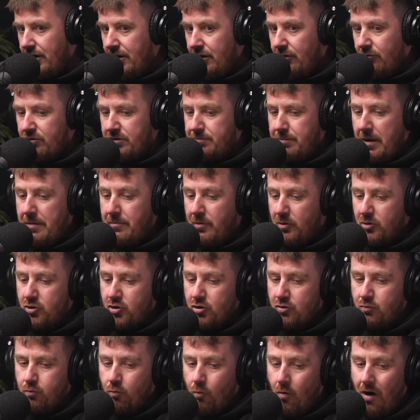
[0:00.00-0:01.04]
Whereas people
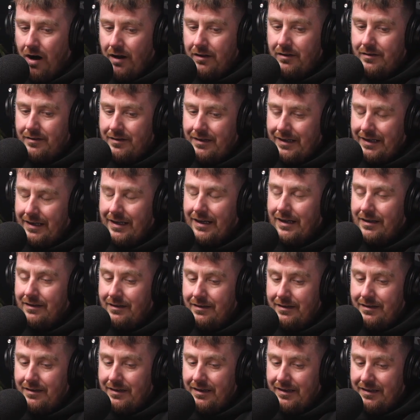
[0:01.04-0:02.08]
just want to get
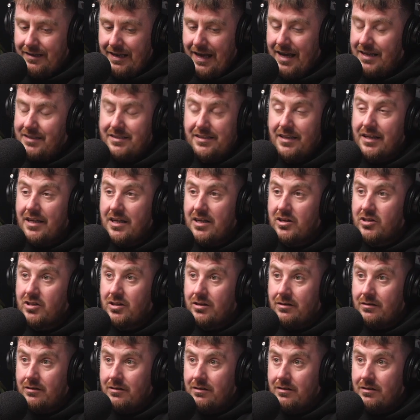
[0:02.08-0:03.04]
the destination.